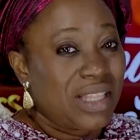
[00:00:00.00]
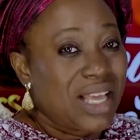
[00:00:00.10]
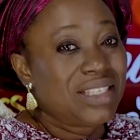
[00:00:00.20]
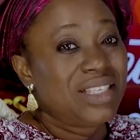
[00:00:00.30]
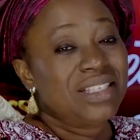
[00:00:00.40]

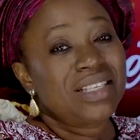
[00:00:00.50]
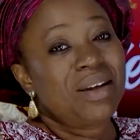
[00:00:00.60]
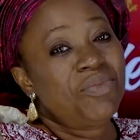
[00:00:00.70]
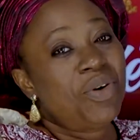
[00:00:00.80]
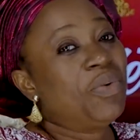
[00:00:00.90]
That's in
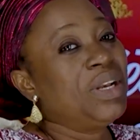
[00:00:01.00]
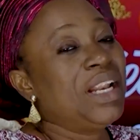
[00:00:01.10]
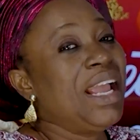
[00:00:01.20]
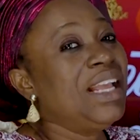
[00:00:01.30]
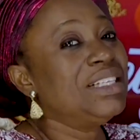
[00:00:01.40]
Psalm
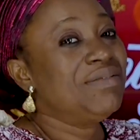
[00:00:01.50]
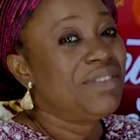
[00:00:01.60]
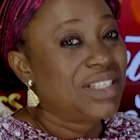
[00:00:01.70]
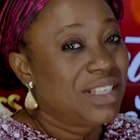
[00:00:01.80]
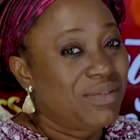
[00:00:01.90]
118 and
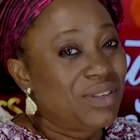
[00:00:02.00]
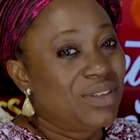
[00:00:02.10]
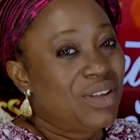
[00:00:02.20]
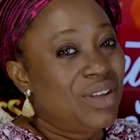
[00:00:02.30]
verse 7.